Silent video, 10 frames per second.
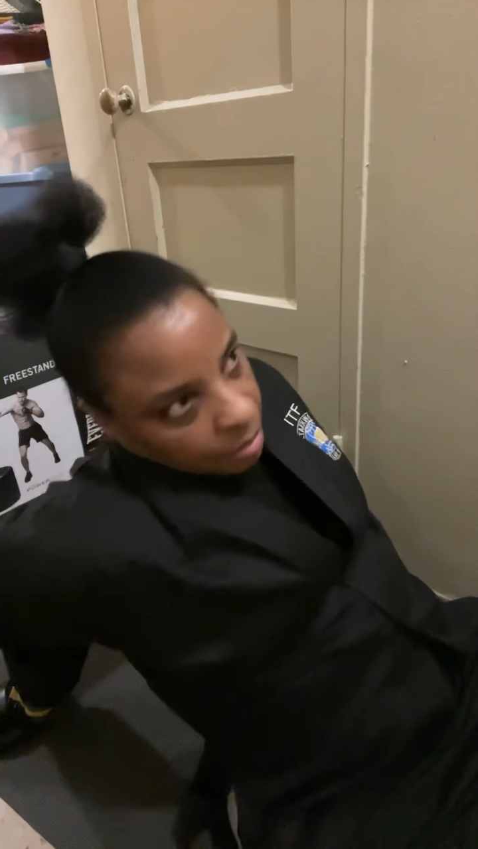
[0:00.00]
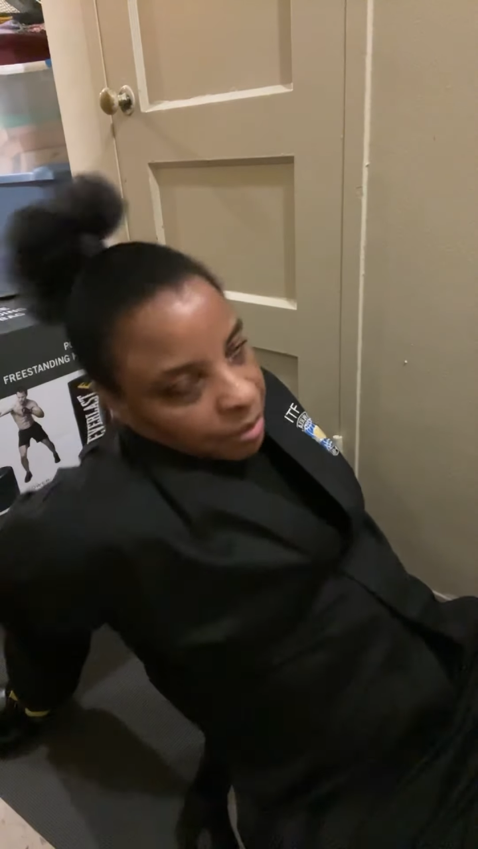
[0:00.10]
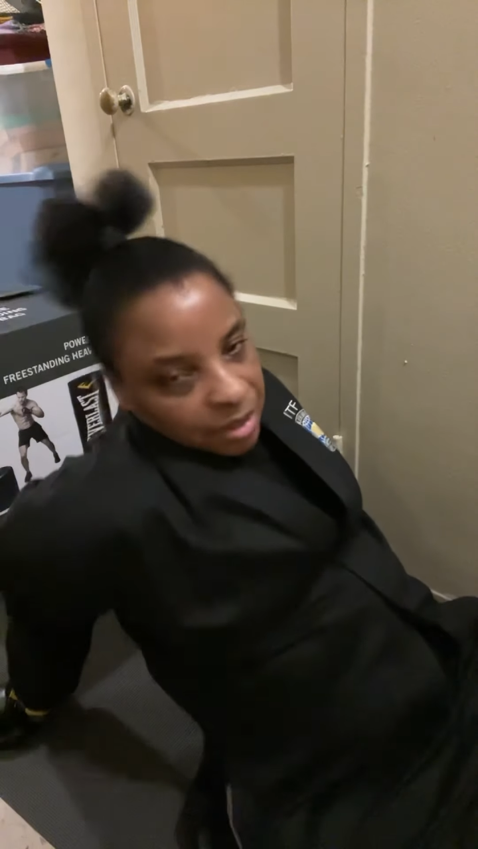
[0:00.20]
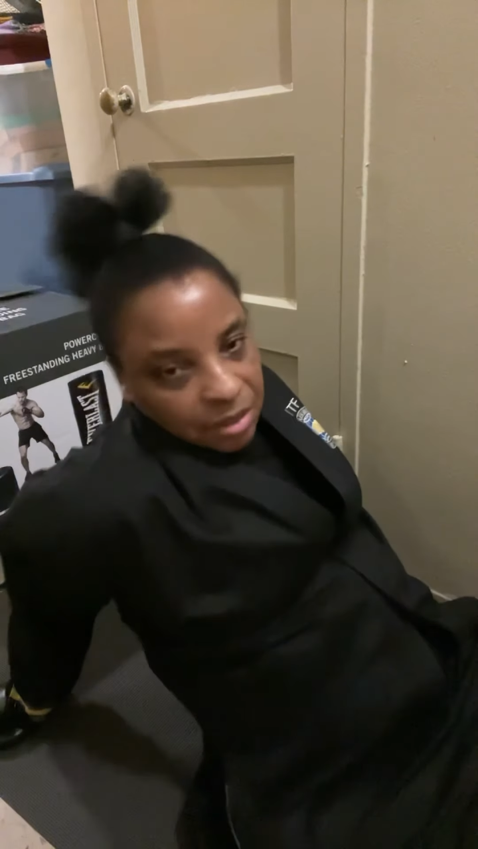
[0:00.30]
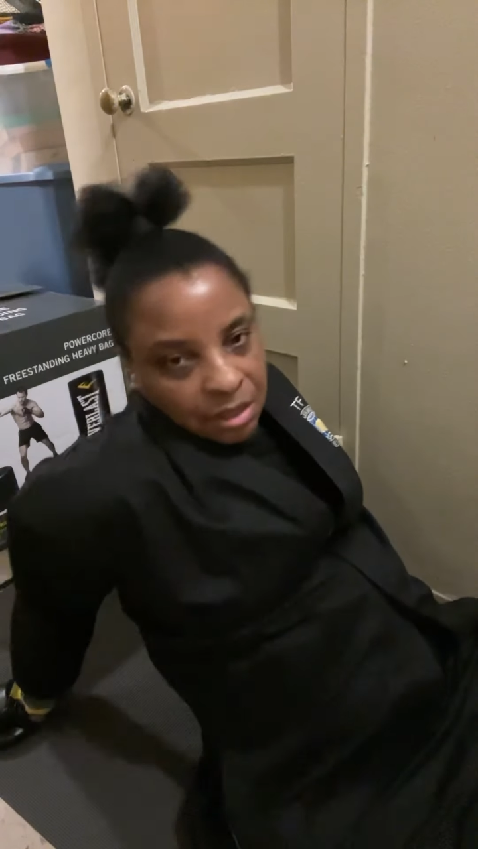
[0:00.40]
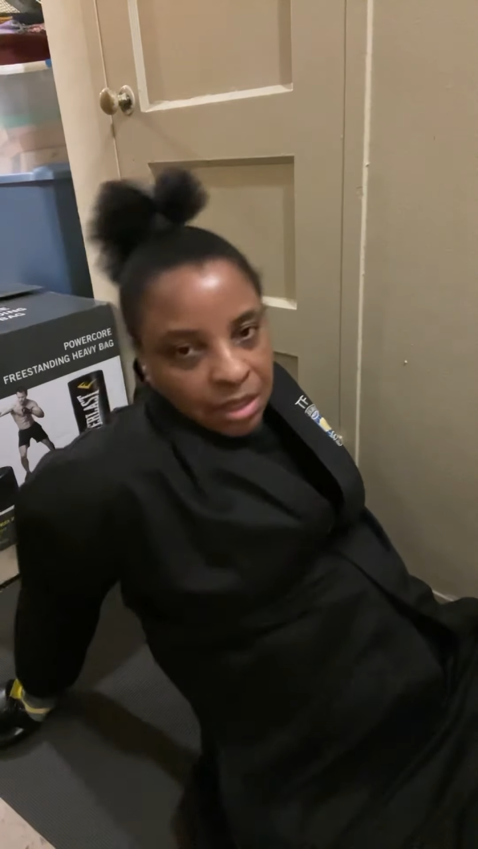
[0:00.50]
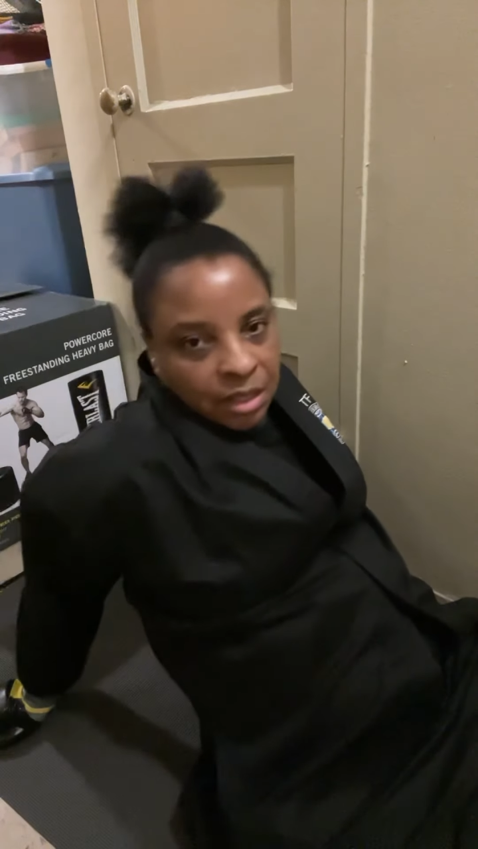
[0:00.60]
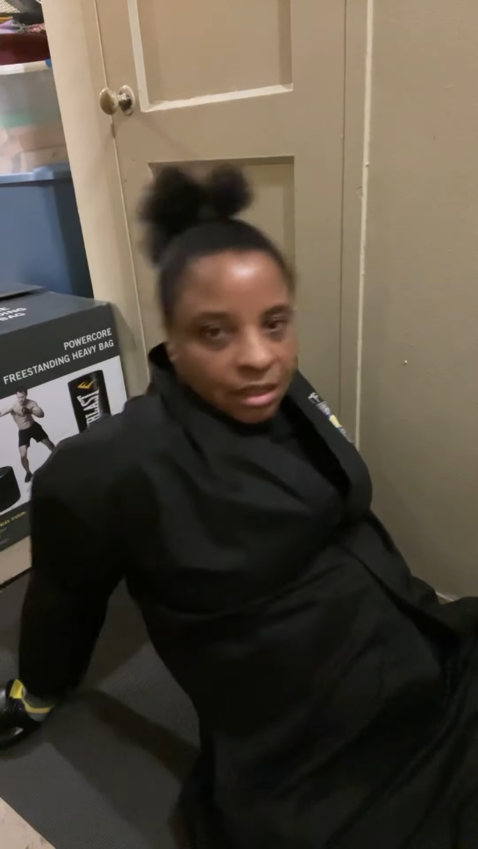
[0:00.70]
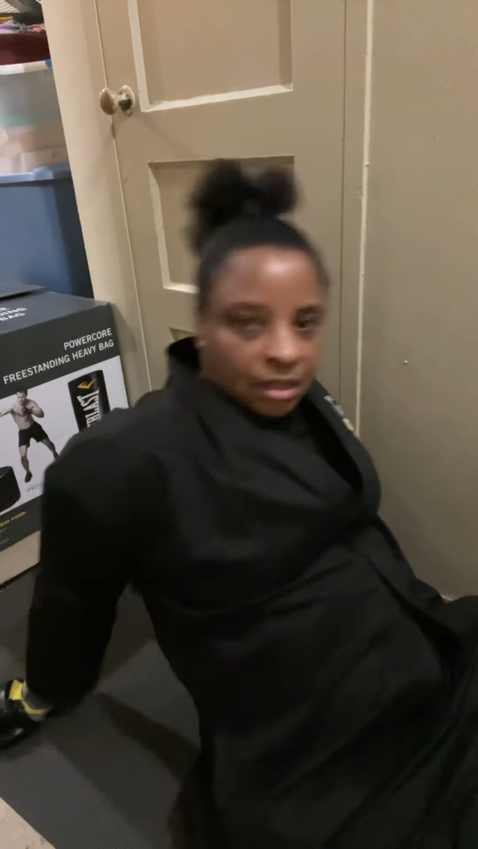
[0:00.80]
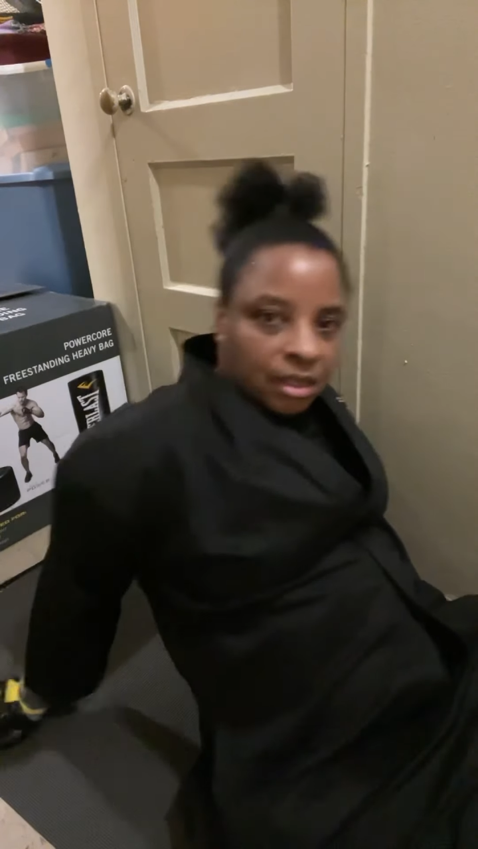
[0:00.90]
basically
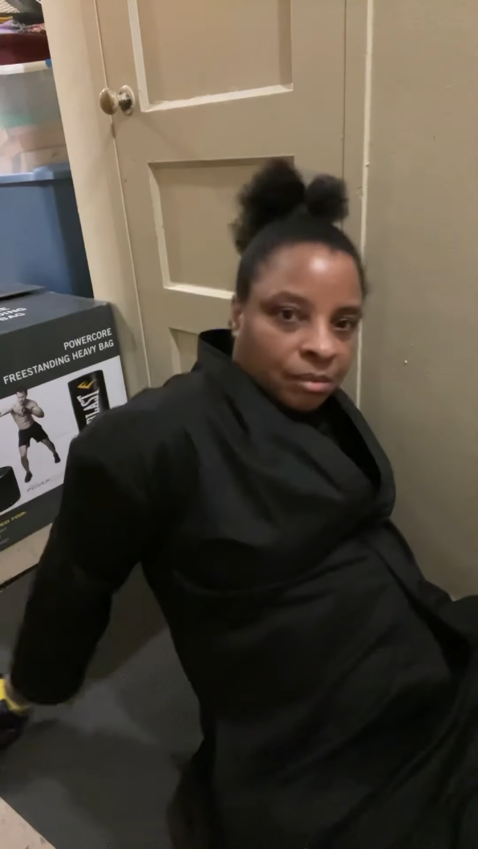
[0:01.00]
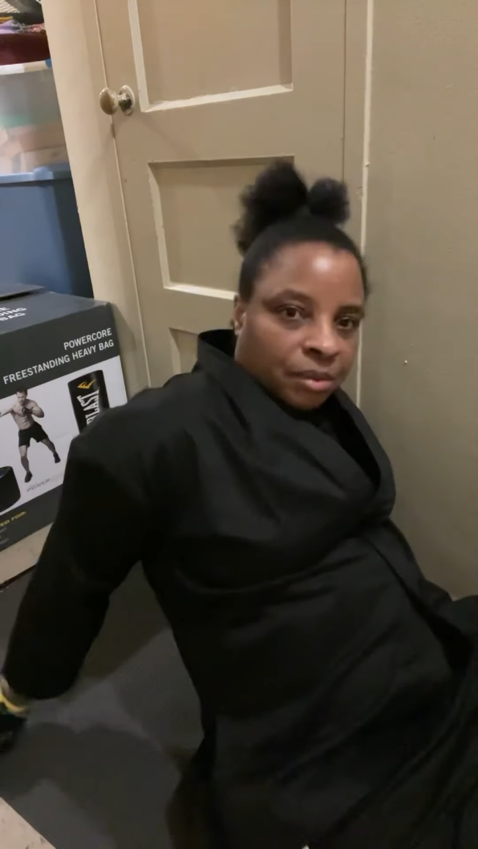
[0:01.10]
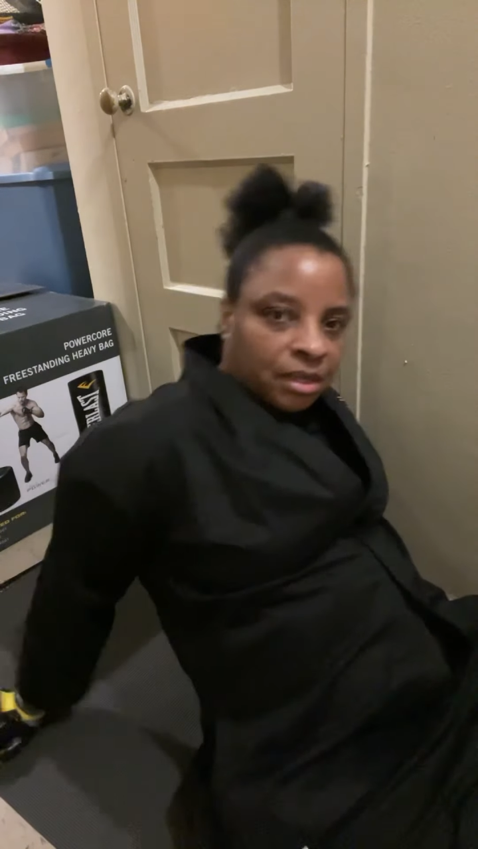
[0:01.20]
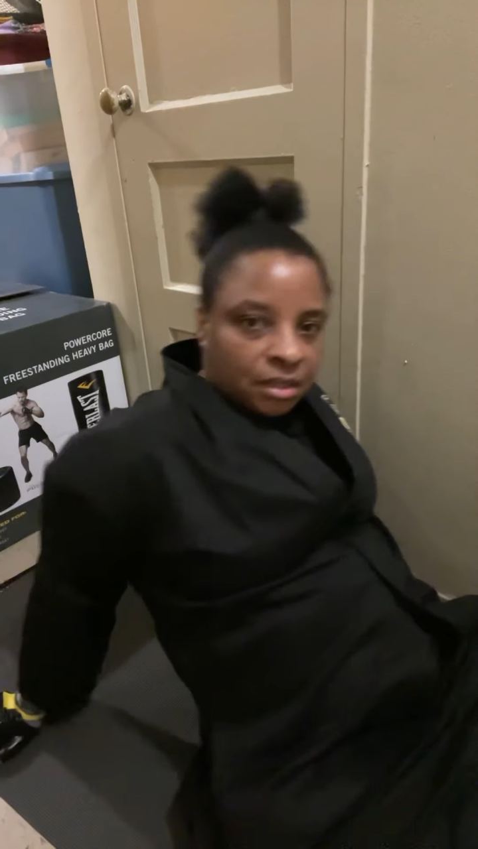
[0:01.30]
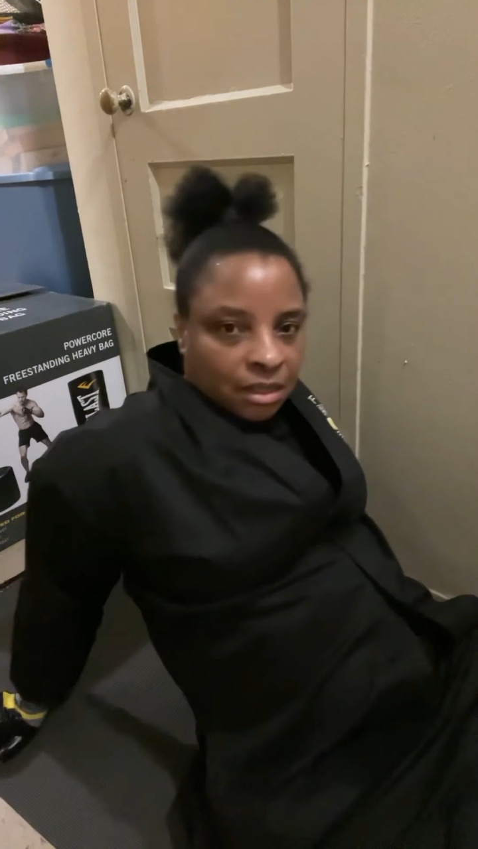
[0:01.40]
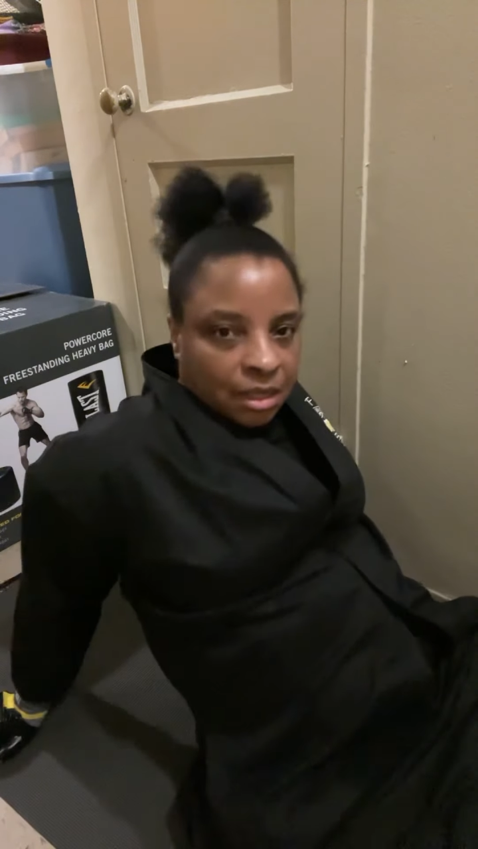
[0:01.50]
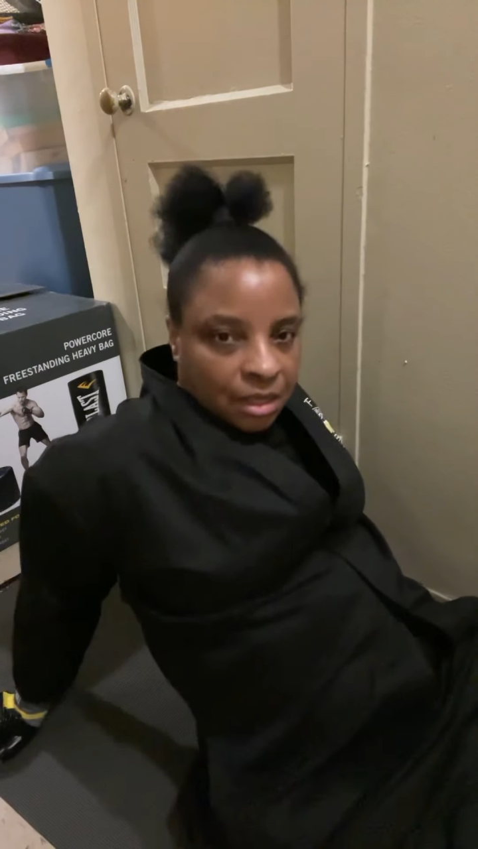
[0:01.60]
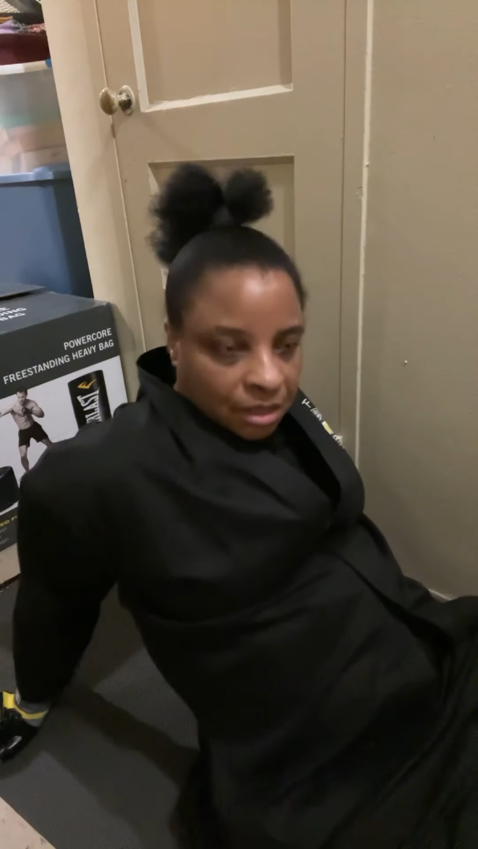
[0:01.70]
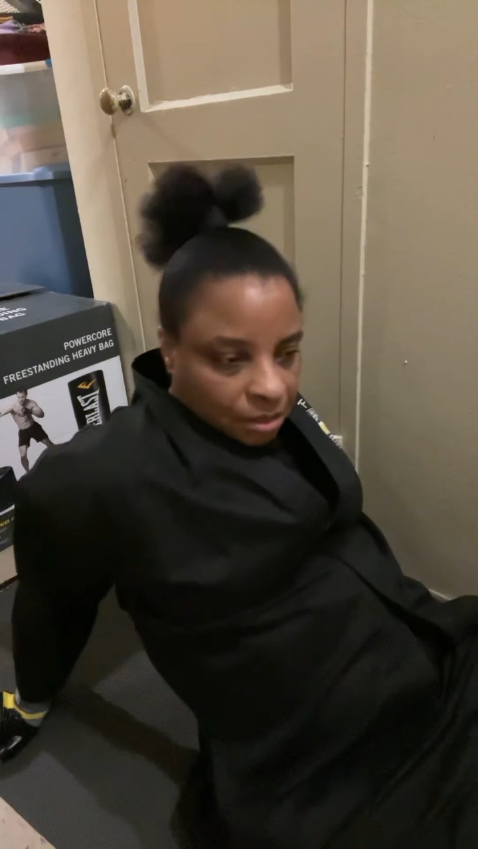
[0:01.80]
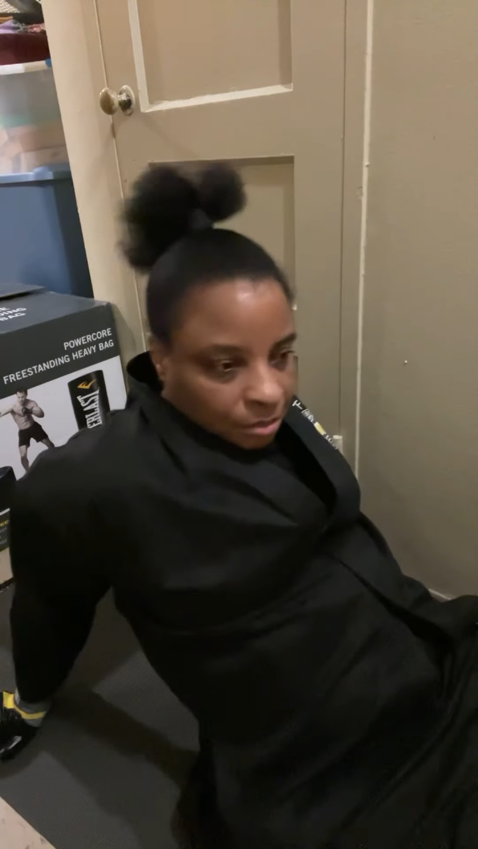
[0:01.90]
I think they made it to the
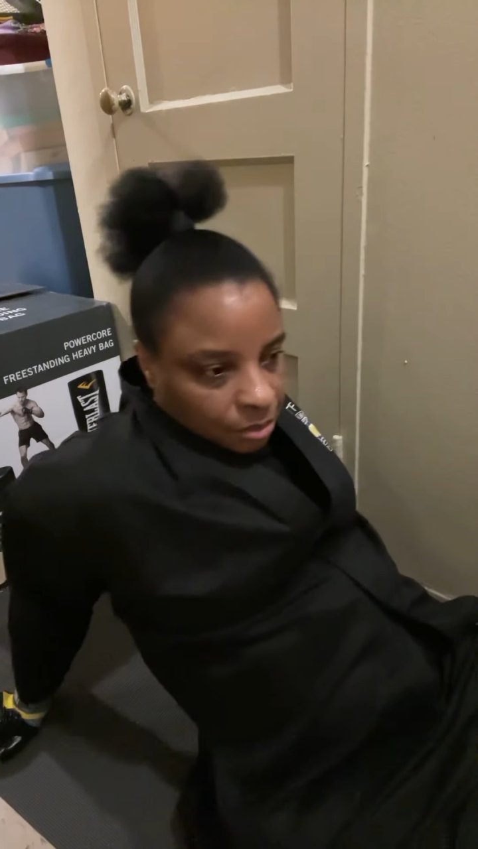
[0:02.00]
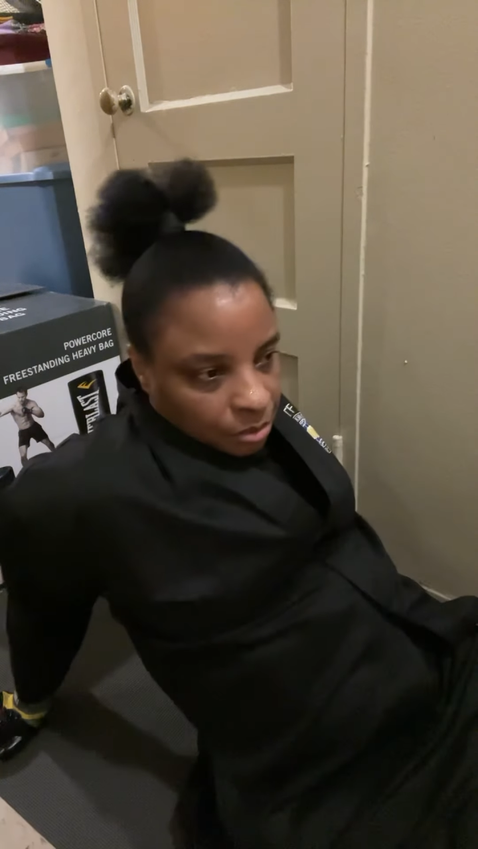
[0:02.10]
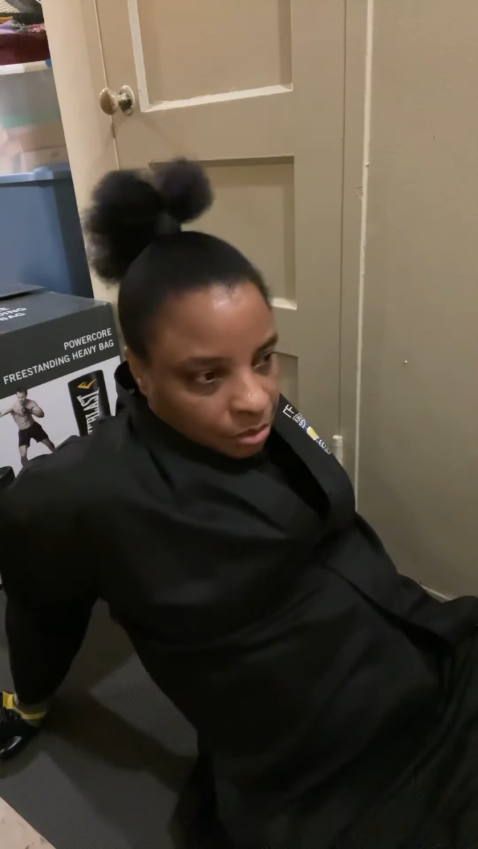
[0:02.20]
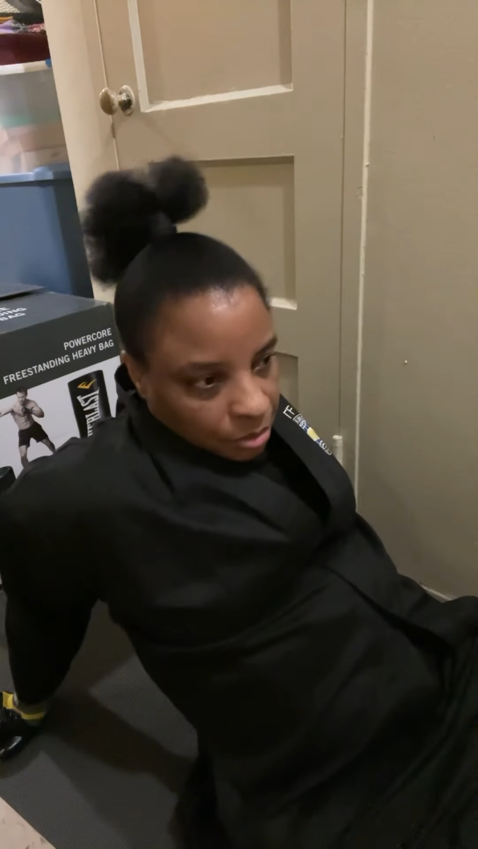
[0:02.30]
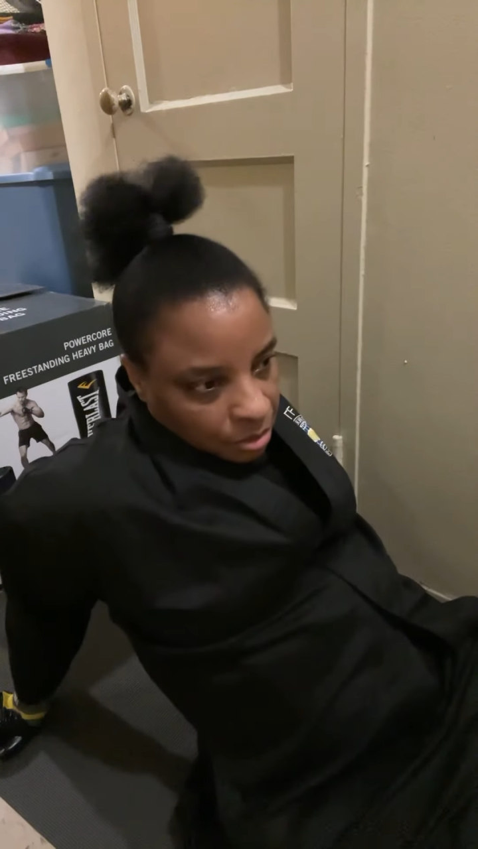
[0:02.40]
hospital.